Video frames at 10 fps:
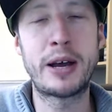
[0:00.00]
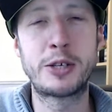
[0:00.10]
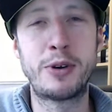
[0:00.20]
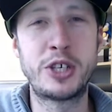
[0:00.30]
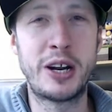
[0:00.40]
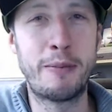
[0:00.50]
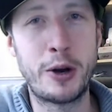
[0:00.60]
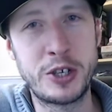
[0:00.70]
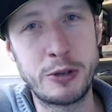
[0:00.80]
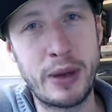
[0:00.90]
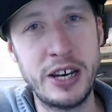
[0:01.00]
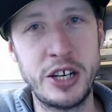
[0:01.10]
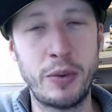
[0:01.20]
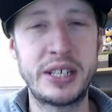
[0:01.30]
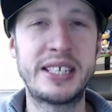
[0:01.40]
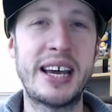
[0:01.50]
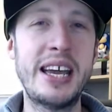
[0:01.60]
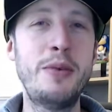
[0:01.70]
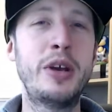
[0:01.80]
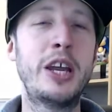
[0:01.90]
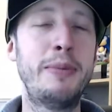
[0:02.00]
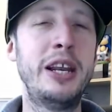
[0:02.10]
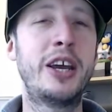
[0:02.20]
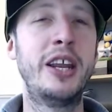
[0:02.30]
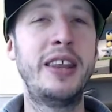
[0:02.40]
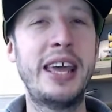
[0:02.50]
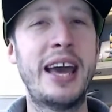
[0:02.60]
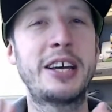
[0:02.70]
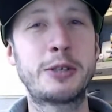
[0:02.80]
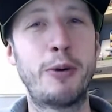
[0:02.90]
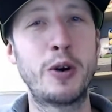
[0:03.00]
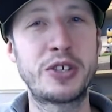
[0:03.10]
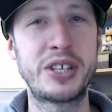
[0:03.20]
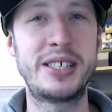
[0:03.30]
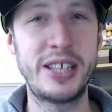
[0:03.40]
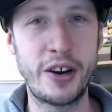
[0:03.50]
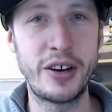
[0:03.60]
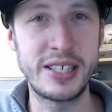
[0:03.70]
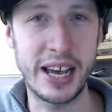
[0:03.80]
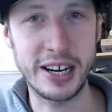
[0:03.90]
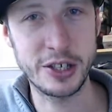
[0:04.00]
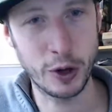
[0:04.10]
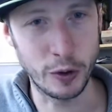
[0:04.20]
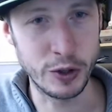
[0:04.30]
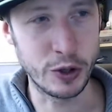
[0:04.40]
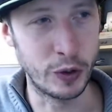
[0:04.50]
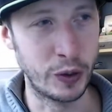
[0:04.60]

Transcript: to my channel, Byte Size Benjy, where today we're going to be looking at the Xbox Series X console.